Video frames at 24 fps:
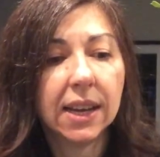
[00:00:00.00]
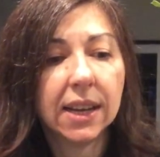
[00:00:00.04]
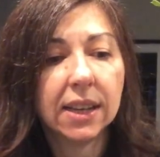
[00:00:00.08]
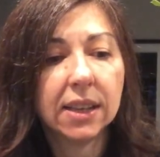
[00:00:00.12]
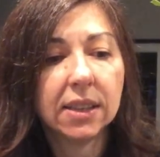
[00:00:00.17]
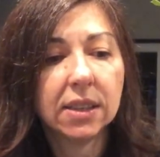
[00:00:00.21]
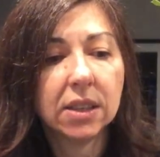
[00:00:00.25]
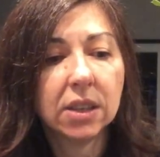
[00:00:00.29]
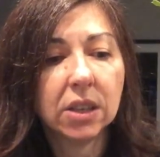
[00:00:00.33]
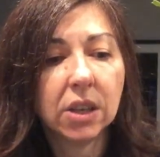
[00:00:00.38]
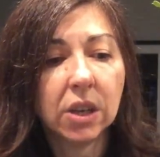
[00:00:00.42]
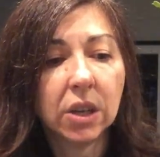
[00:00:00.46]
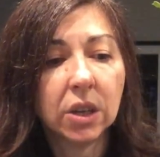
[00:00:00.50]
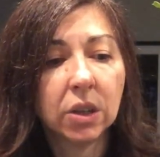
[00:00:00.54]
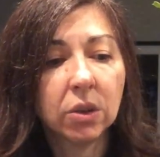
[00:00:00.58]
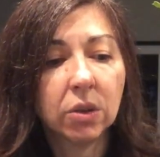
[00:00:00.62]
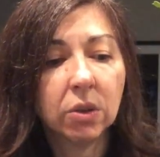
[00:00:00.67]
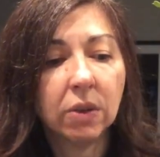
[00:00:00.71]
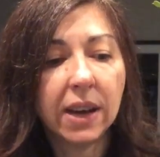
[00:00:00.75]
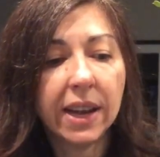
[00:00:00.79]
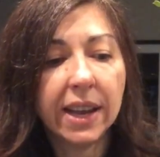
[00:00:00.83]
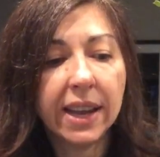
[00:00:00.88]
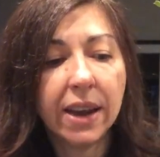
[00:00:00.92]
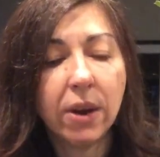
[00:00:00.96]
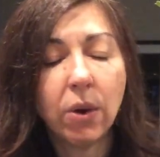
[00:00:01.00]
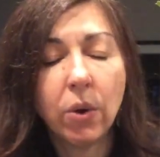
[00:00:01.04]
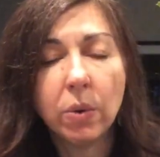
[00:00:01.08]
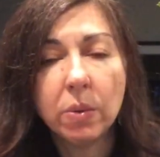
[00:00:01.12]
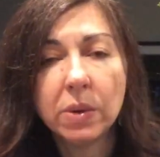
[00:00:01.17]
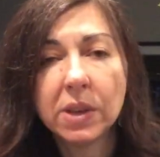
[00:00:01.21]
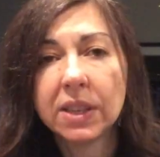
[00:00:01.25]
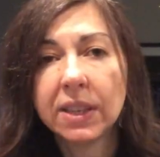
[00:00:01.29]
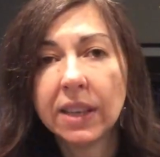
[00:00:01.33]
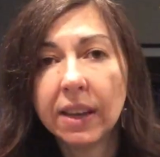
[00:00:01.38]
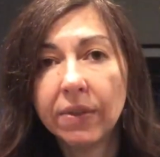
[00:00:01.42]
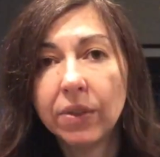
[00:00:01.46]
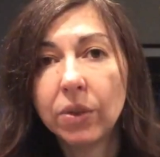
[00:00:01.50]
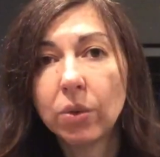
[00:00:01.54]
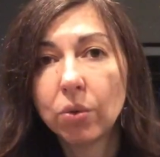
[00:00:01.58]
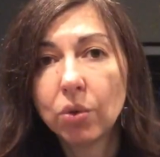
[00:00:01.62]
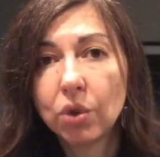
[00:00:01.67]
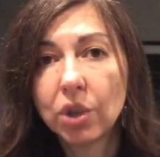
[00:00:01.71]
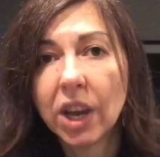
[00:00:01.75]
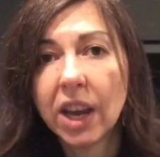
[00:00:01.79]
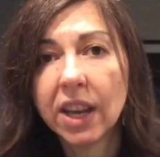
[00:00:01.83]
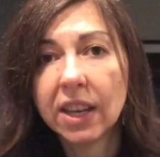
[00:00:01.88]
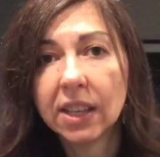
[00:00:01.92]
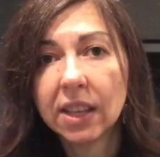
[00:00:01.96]
So I always have to
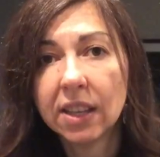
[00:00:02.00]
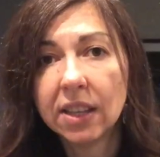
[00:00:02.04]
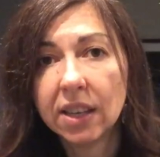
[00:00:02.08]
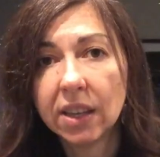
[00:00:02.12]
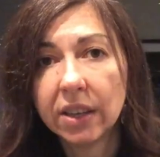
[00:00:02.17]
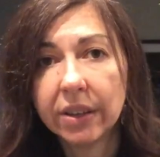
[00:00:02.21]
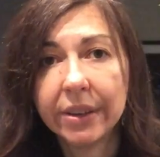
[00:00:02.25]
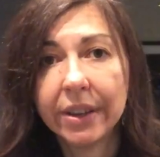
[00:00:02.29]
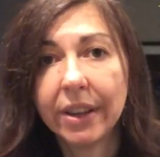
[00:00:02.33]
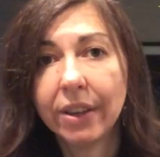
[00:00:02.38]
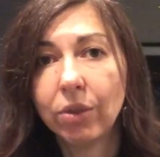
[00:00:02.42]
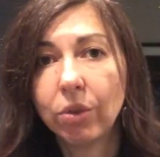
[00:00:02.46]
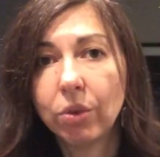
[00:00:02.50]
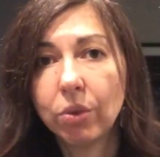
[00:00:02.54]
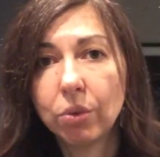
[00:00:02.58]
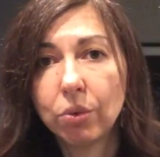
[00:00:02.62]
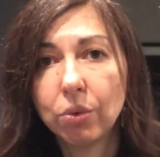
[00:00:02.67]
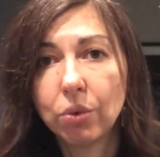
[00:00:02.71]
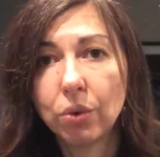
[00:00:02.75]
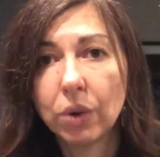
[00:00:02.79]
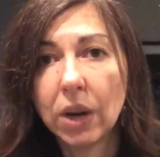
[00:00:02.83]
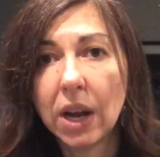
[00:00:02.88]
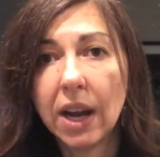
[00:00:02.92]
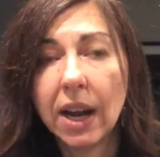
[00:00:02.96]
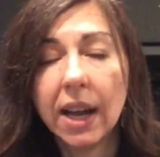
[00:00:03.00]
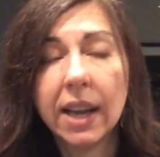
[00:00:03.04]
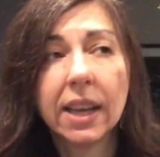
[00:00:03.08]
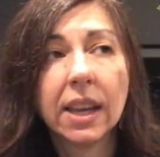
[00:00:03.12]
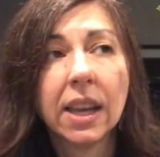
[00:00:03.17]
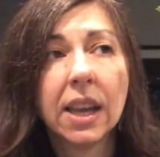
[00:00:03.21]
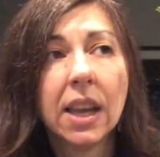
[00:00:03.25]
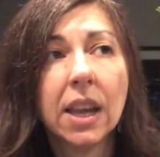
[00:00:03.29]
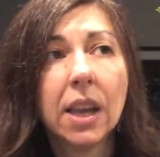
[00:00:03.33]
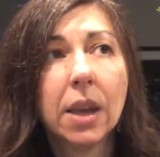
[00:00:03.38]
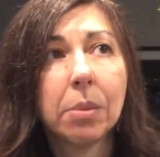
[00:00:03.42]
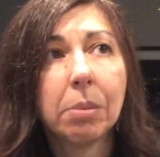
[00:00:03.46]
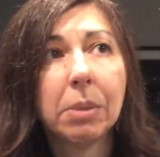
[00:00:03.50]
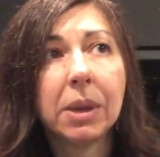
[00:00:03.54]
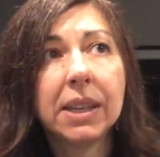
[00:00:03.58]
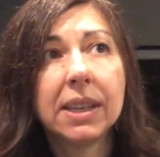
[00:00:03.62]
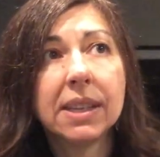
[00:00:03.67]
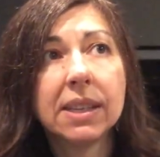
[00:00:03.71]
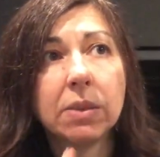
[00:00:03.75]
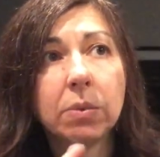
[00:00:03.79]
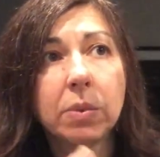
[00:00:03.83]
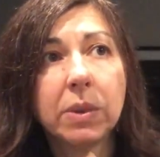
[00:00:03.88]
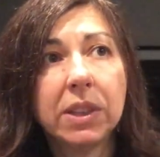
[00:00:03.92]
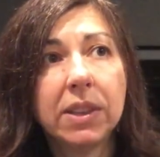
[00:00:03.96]
check that they're not too dry,
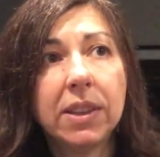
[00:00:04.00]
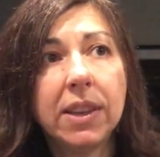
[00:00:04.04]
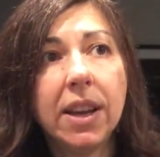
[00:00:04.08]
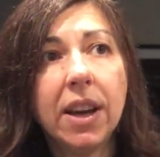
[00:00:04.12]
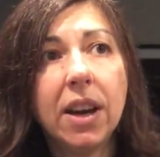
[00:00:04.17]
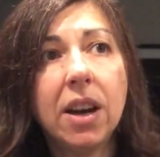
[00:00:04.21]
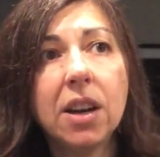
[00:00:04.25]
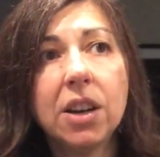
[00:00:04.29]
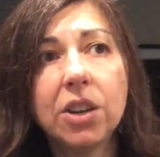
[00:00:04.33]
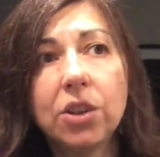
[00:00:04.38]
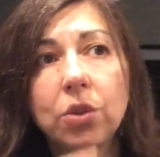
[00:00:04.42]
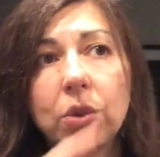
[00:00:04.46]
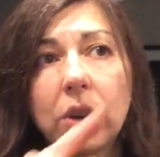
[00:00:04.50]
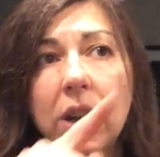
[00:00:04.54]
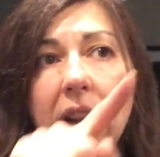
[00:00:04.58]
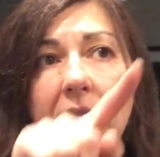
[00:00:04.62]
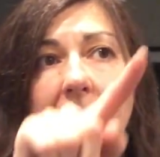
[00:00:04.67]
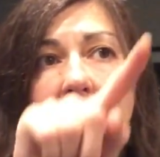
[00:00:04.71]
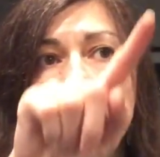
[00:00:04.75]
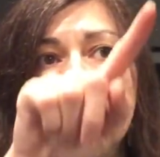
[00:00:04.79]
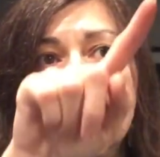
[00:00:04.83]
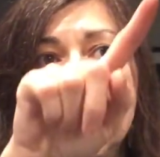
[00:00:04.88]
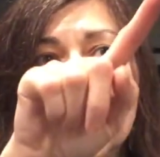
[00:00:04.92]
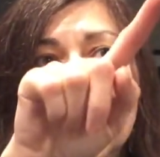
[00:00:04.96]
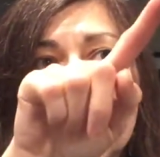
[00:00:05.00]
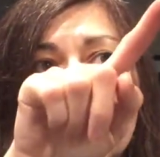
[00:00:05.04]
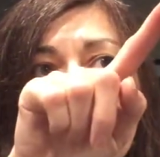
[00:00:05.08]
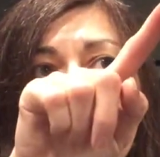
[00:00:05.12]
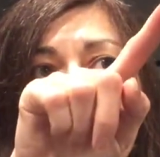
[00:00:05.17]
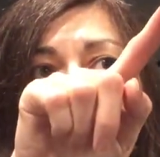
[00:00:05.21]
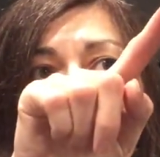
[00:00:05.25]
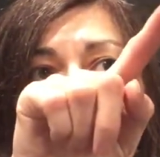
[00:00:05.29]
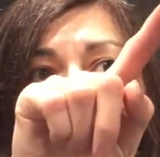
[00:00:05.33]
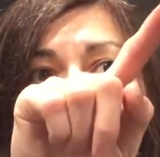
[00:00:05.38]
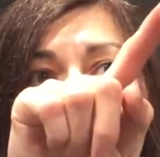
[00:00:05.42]
because when they are dry, these little